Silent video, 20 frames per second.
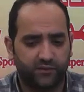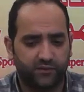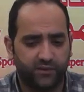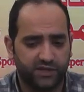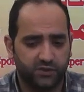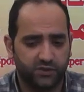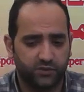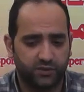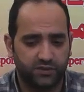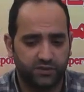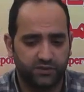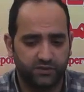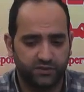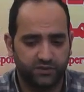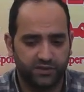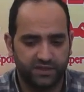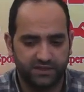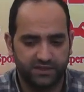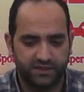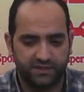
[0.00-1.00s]
ritual
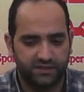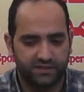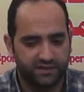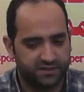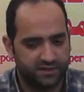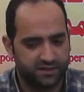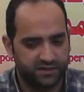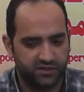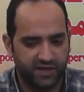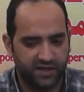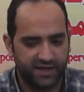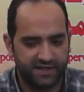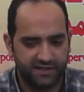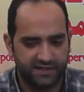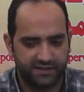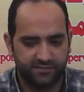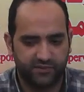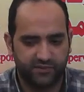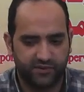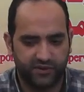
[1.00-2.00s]
duties such as
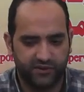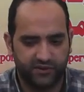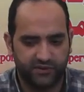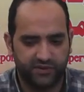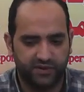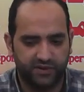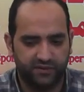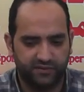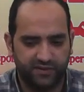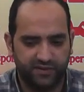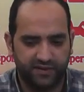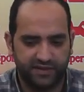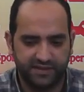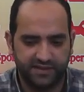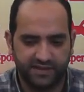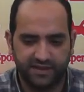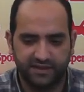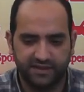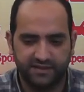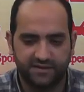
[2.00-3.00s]
prayer,
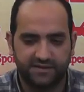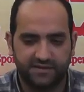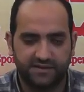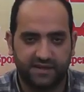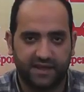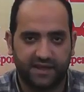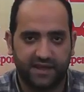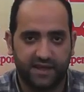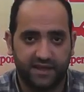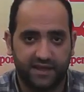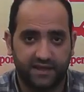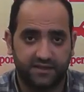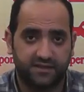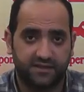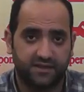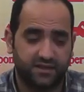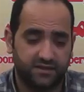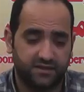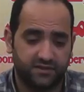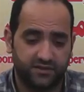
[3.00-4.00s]
fasting, zakat,
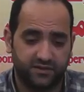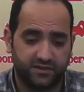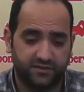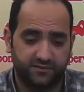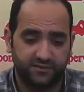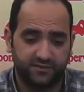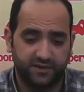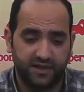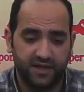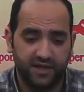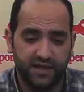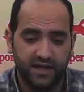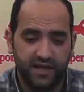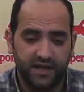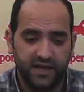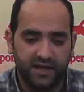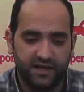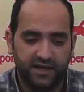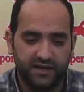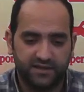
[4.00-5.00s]
etc.
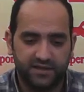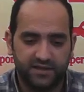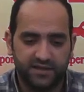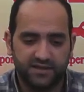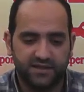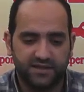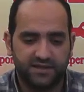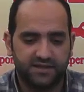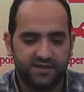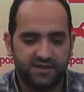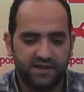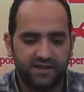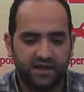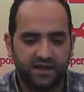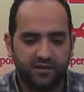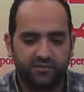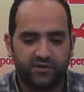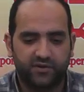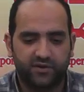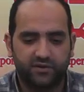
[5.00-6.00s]
It is instead a
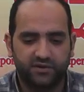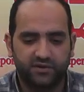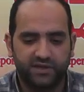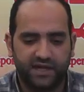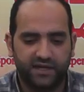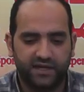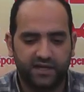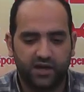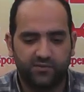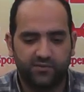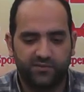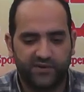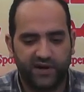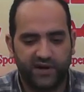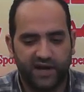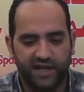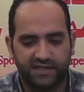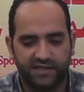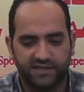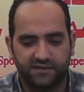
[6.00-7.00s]
broad and
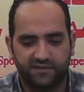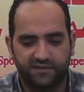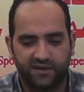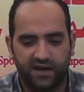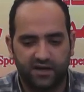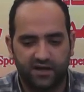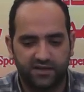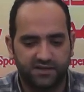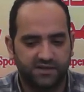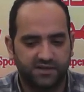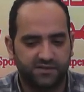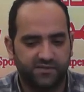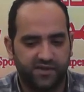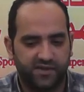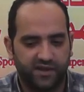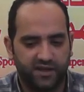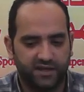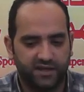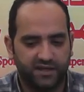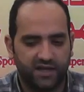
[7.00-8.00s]
comprehensive concept
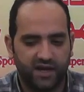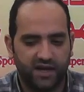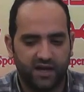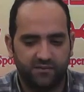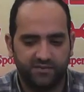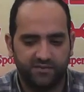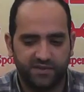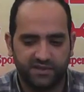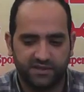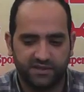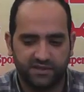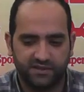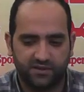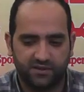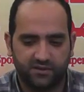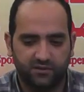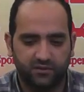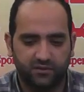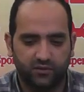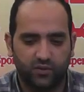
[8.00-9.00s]
that encompasses
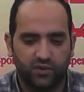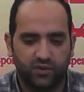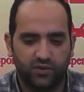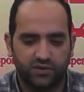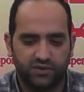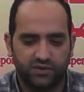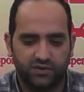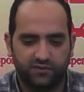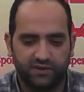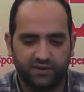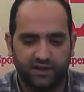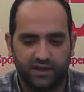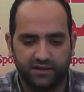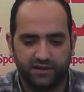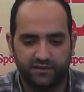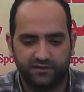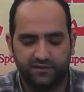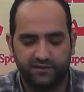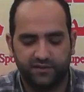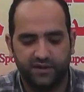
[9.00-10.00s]
all walks of
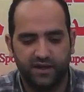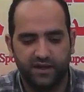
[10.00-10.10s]
life.